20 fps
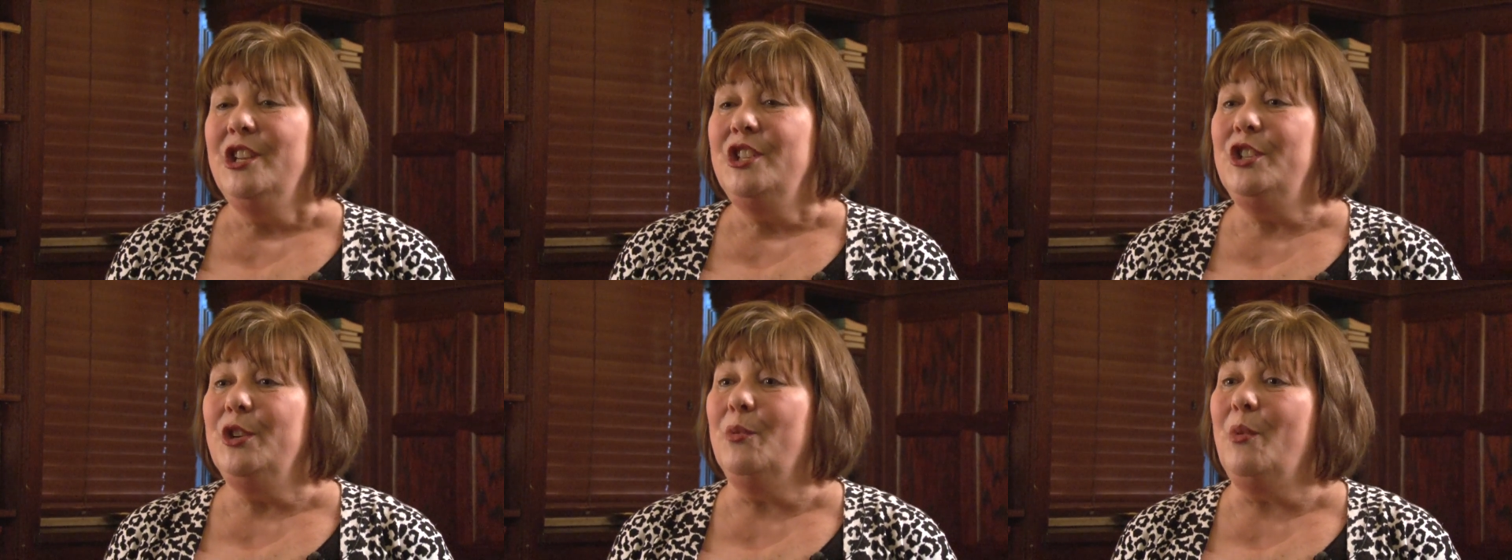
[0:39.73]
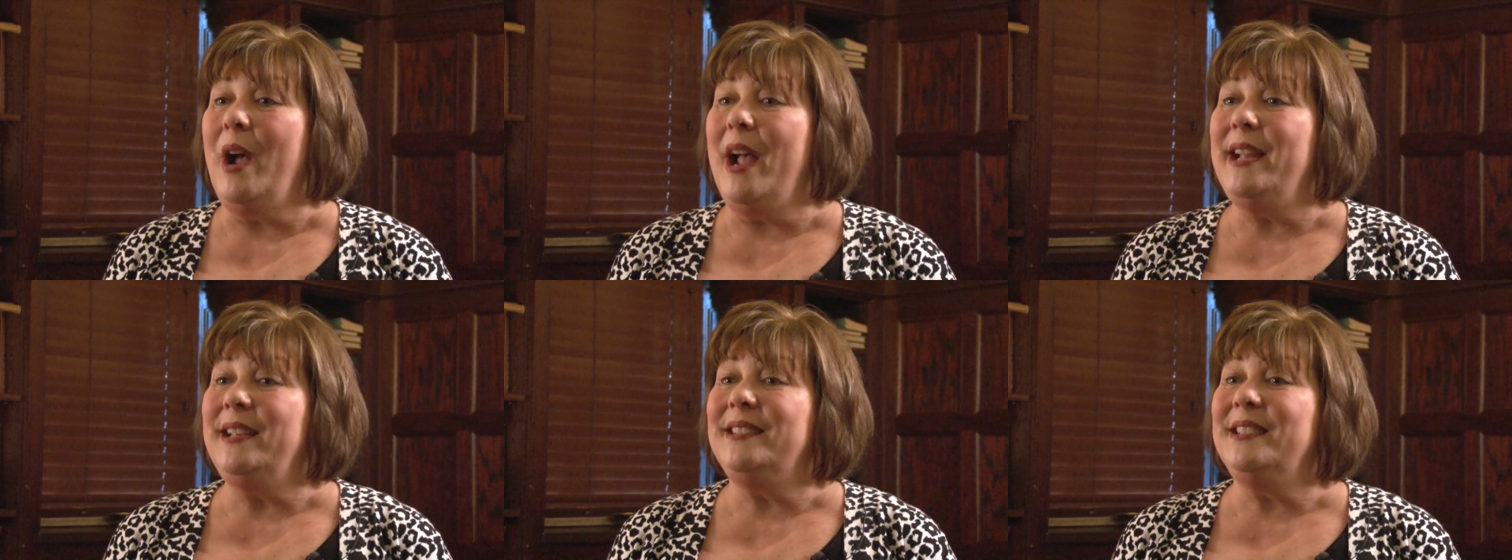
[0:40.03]
to
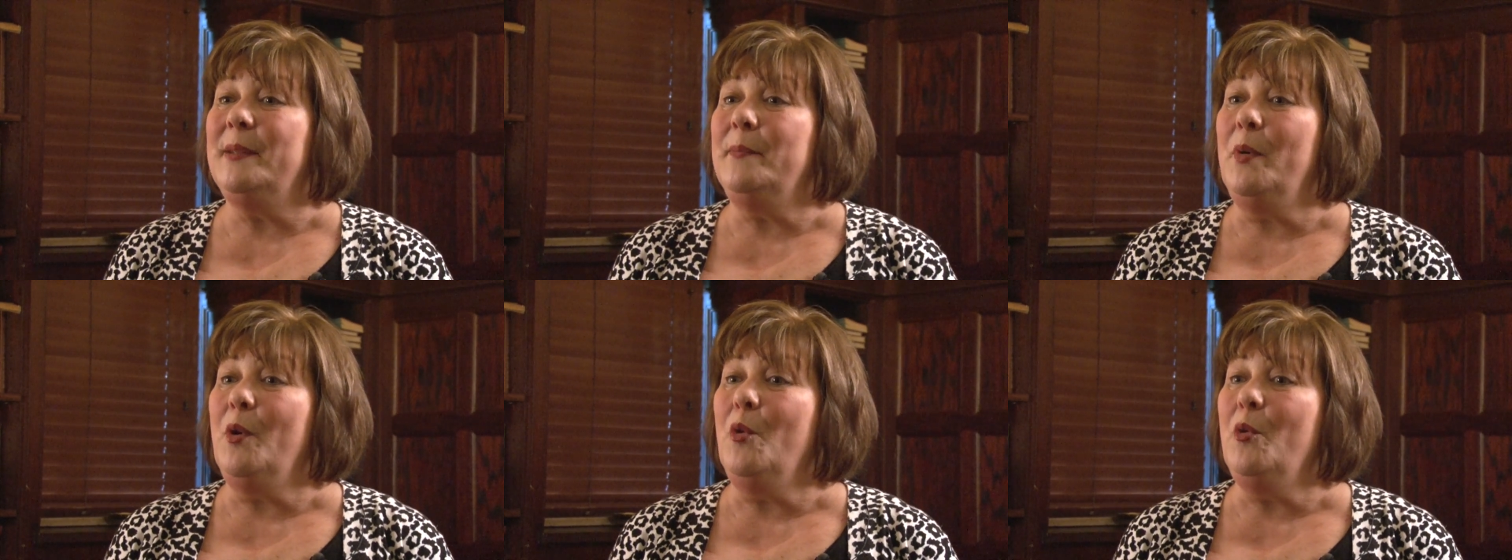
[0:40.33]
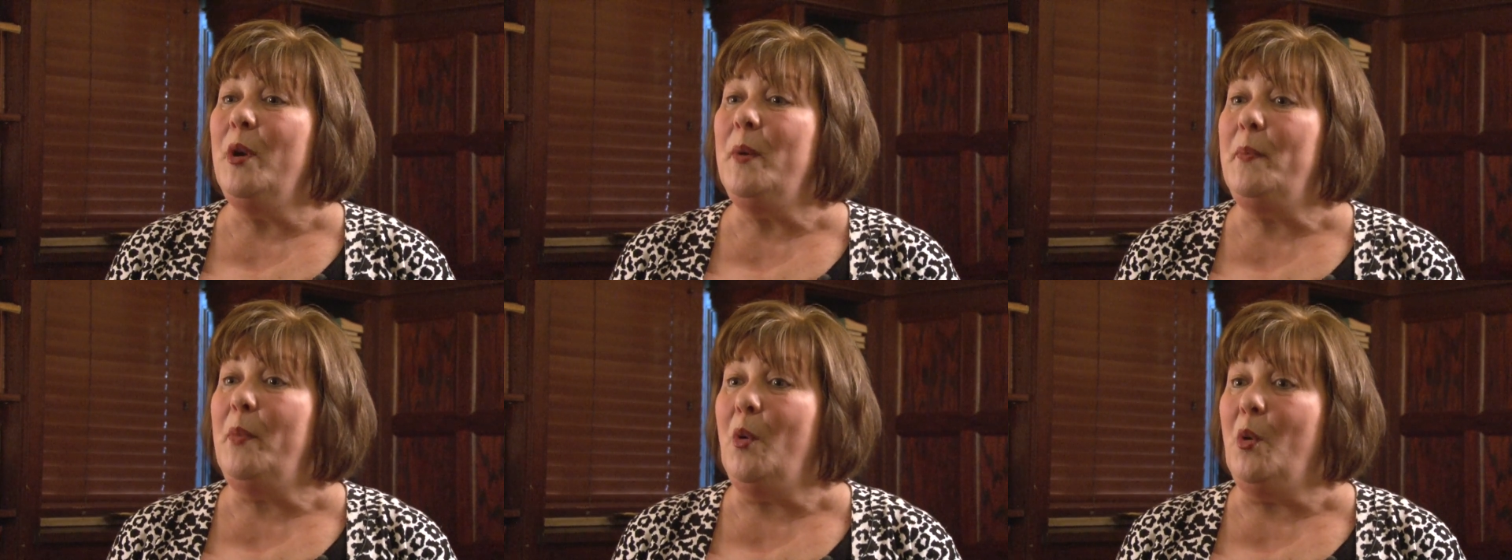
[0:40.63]
write simple
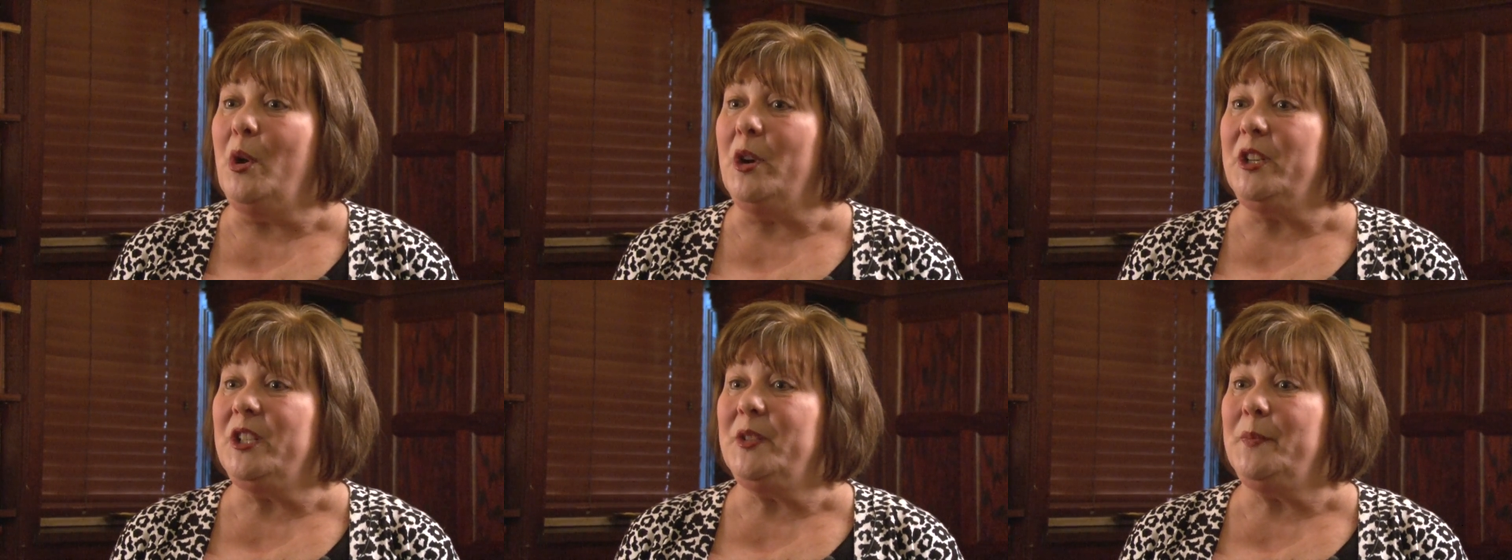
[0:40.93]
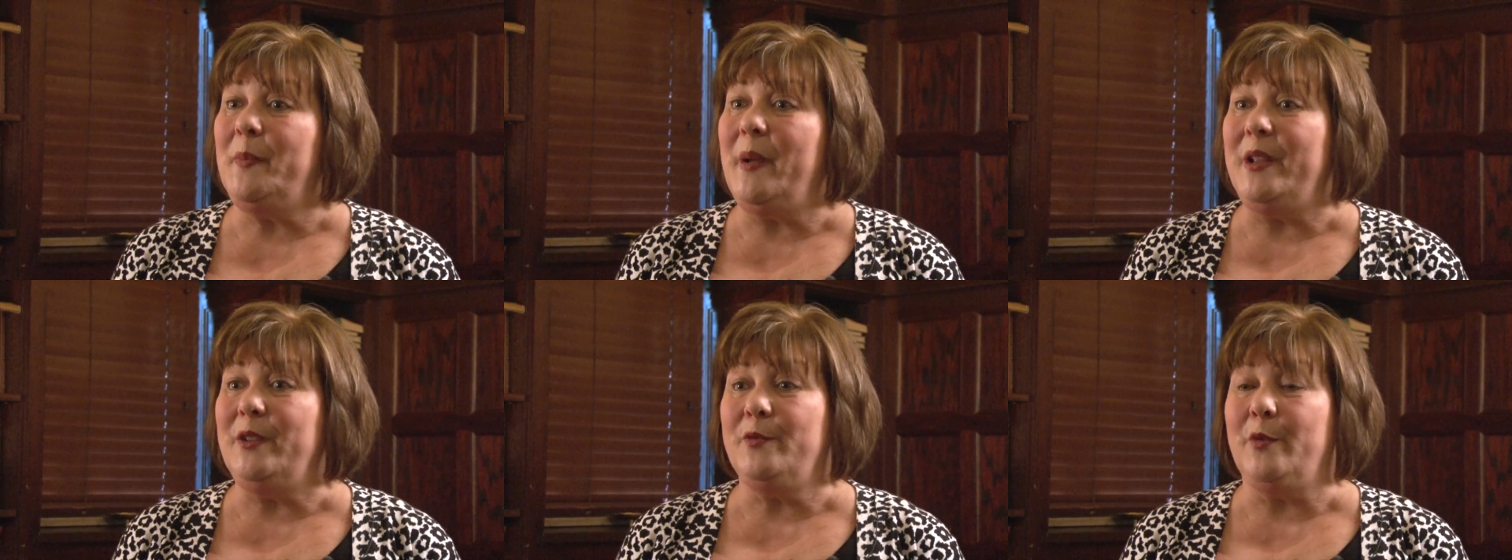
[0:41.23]
reports
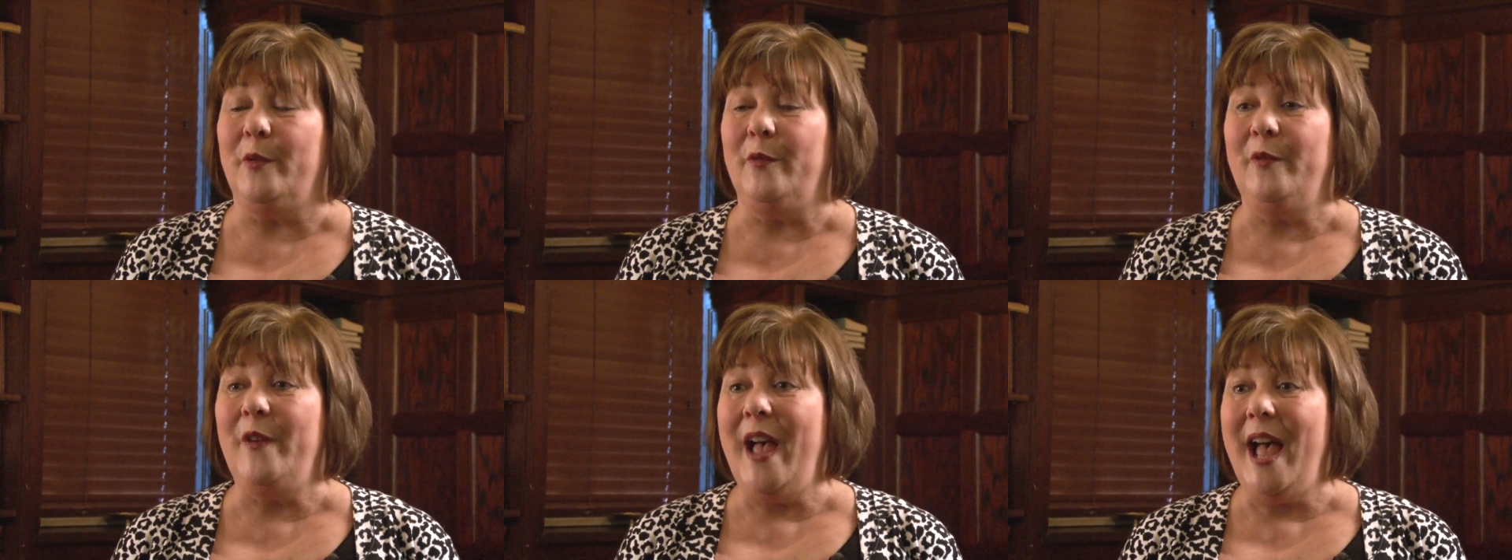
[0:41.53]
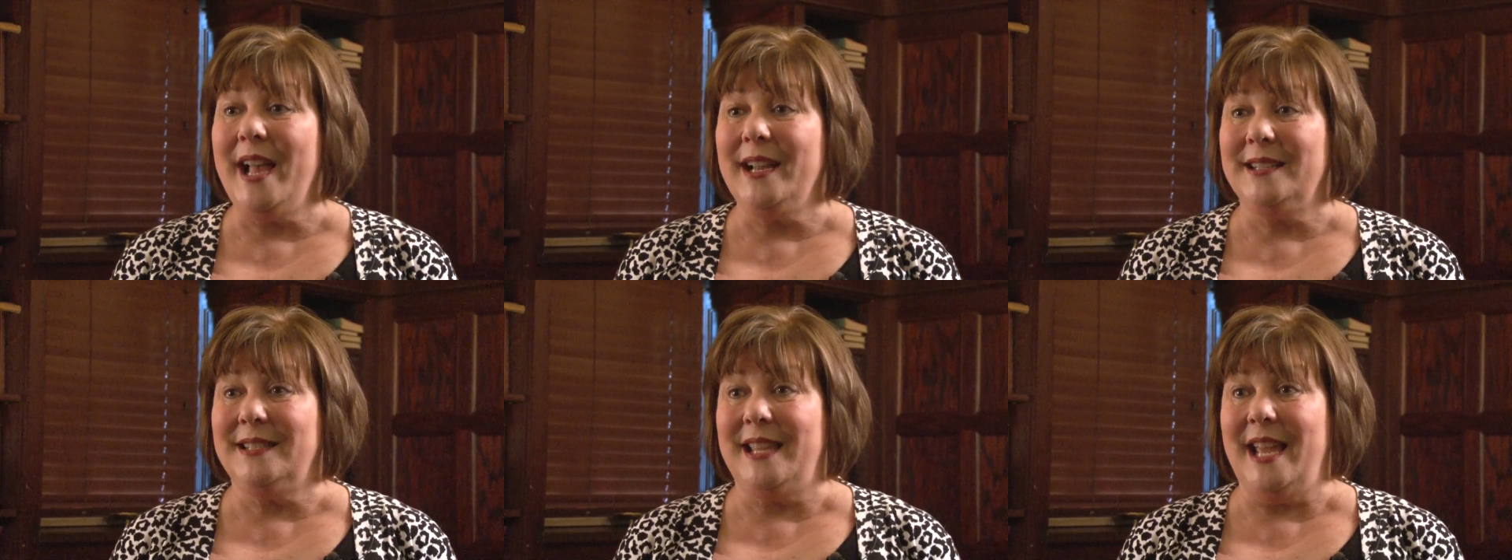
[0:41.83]
based on facts